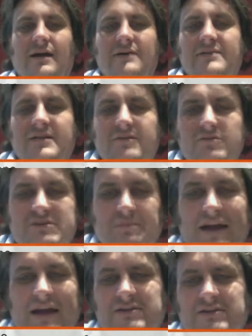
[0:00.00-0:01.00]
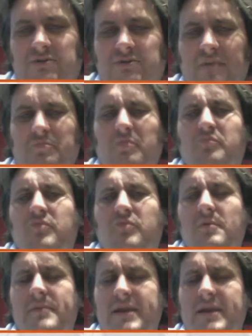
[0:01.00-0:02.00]
there is a plan to do that, but
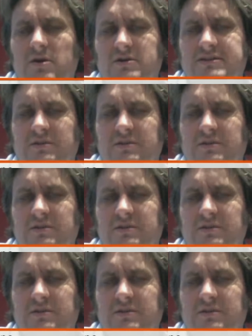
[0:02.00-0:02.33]
probably not until we